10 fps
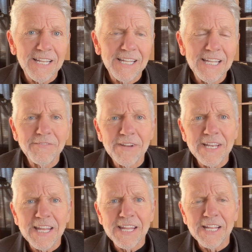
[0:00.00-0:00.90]

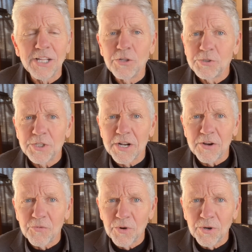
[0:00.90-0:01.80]
living in the illusionary
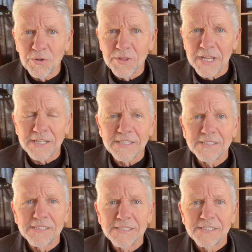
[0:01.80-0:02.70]
world that
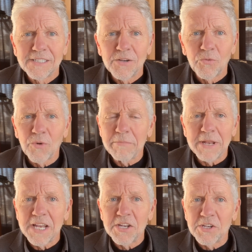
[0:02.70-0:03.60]
women
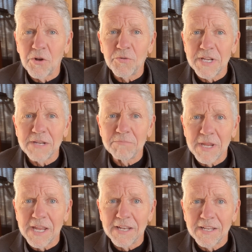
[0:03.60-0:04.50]
don't need
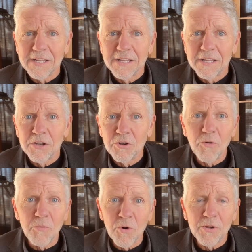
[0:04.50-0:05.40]
men. No
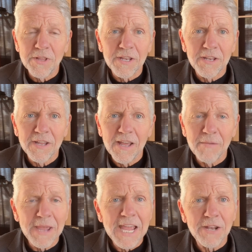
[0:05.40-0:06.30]
more than a
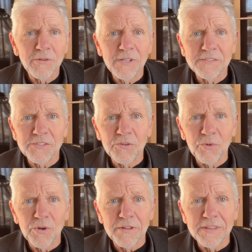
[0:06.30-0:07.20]
man who lives in a
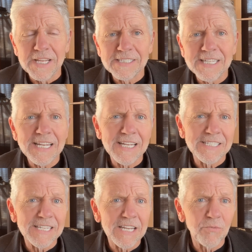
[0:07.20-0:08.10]
world that thinks he
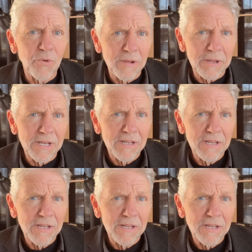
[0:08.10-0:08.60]
doesn't need women.